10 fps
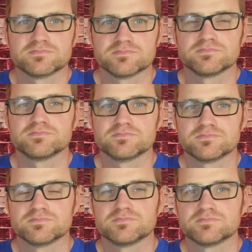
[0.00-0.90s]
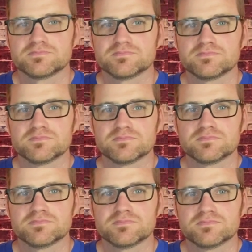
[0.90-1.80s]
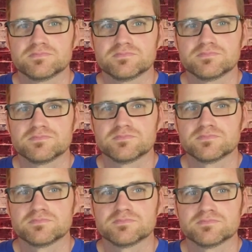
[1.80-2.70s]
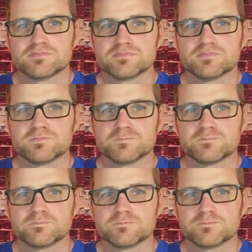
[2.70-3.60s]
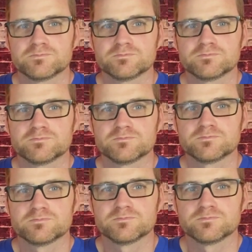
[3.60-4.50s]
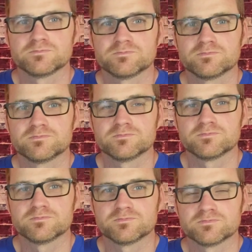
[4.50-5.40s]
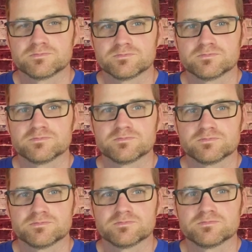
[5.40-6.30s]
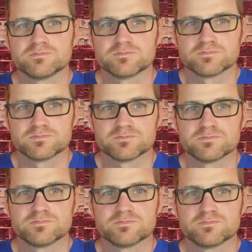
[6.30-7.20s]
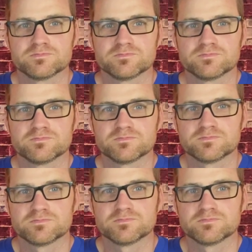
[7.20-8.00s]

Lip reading: No words are spoken by the person on screen.